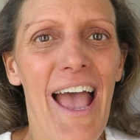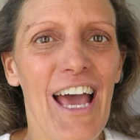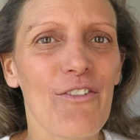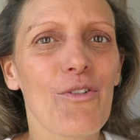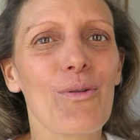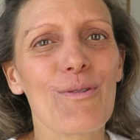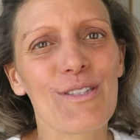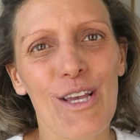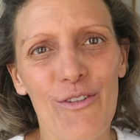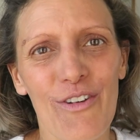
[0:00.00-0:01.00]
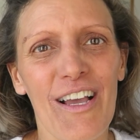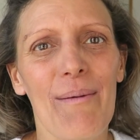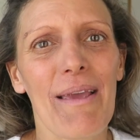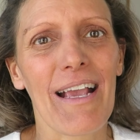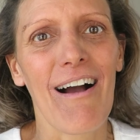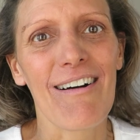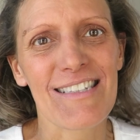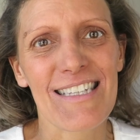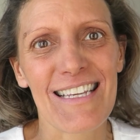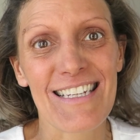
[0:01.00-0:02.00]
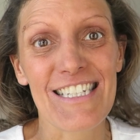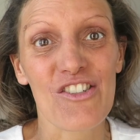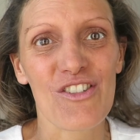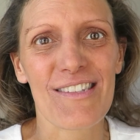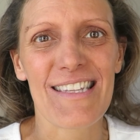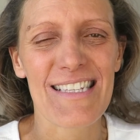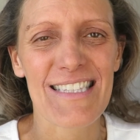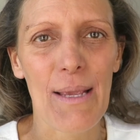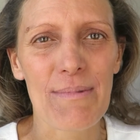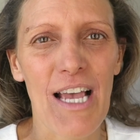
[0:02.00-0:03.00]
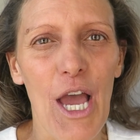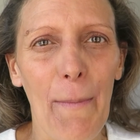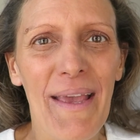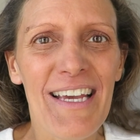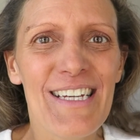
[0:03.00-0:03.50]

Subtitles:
and of course overcoming our skin conditions at the same time.